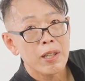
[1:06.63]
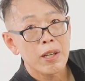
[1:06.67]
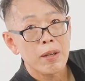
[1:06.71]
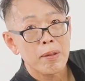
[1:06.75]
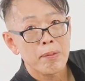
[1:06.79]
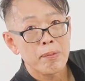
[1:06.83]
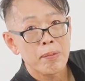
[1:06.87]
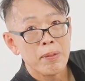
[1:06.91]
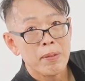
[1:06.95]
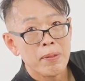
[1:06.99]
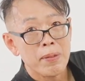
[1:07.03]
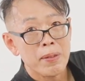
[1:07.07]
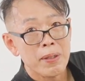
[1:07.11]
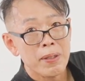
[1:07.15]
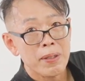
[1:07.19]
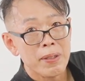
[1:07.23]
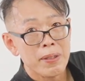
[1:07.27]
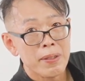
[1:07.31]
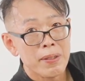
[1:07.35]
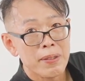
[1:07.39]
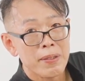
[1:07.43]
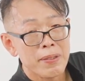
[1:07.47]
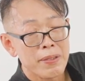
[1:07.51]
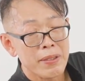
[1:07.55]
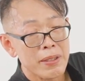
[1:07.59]
top.
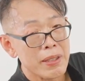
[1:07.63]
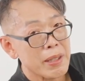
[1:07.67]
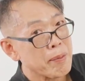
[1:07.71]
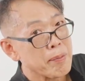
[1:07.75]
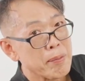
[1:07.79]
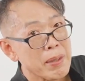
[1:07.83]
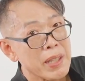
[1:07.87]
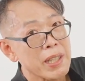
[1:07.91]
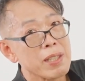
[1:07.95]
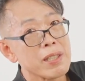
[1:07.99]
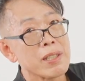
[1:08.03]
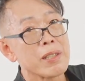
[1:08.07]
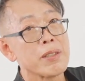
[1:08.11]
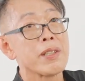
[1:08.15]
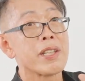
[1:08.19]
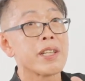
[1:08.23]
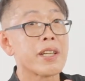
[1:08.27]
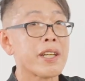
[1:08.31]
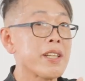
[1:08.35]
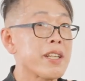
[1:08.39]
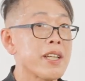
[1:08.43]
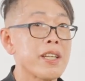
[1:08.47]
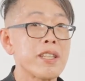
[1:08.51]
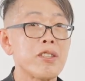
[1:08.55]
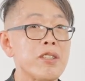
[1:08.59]
That means the
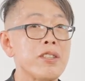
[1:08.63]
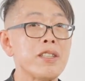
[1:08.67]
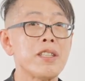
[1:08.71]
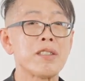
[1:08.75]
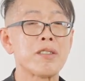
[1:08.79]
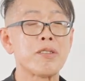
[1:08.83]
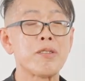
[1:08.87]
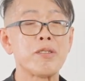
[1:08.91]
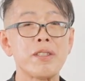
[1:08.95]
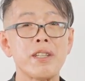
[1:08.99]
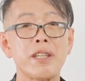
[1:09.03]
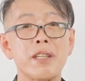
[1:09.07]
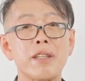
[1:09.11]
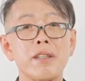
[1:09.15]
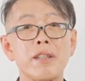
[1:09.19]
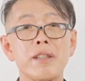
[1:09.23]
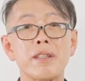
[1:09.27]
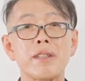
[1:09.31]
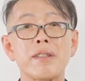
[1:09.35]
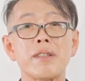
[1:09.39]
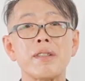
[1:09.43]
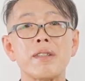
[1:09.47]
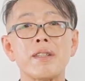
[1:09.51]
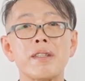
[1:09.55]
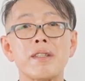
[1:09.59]
connection is really
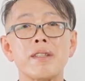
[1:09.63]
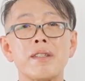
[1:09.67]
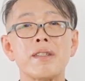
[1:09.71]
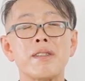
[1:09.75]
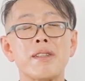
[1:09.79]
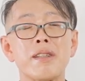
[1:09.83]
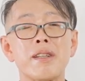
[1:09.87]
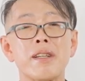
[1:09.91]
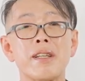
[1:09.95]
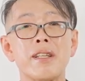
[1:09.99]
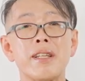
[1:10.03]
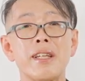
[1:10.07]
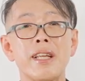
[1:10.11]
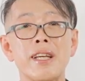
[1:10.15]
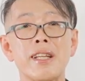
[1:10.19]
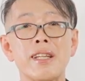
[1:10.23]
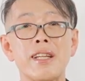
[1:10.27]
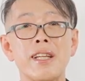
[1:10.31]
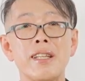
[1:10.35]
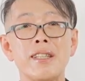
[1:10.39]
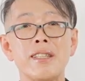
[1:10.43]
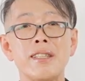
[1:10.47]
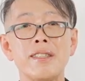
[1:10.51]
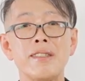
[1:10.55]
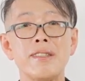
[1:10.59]
good
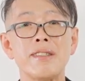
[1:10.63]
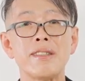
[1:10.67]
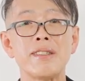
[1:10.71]
connected.